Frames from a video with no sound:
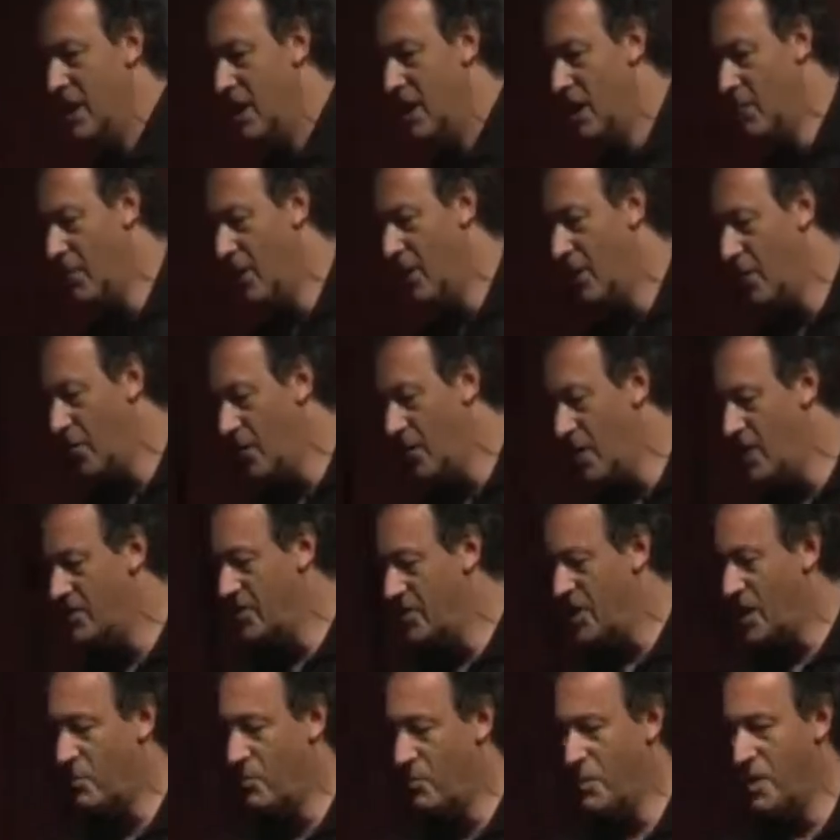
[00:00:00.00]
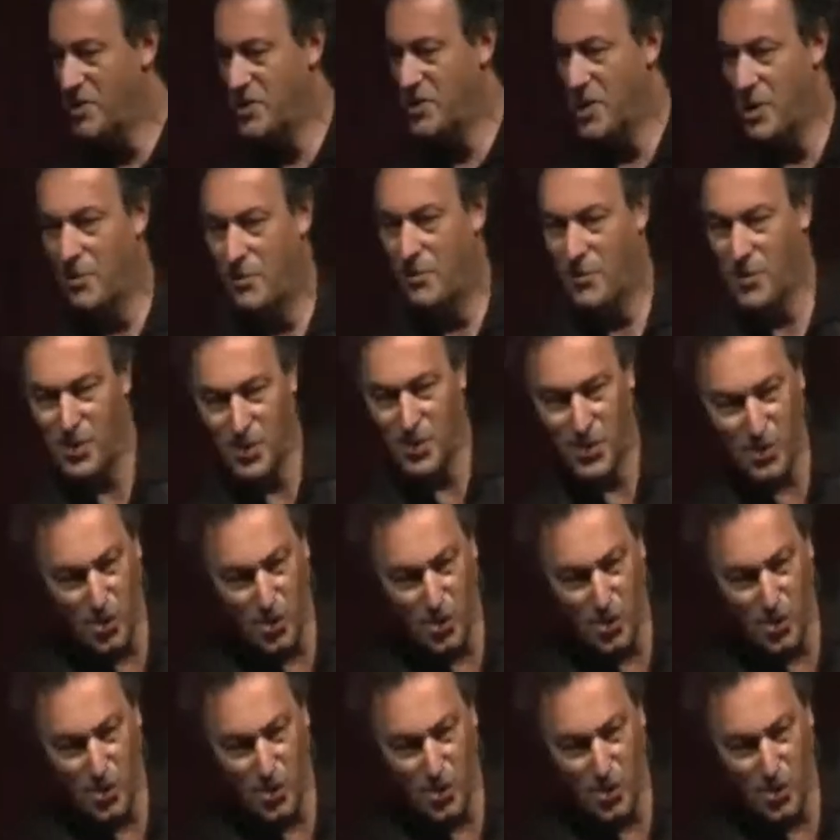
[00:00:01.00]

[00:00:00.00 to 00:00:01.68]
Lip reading: In many ways, that means I'm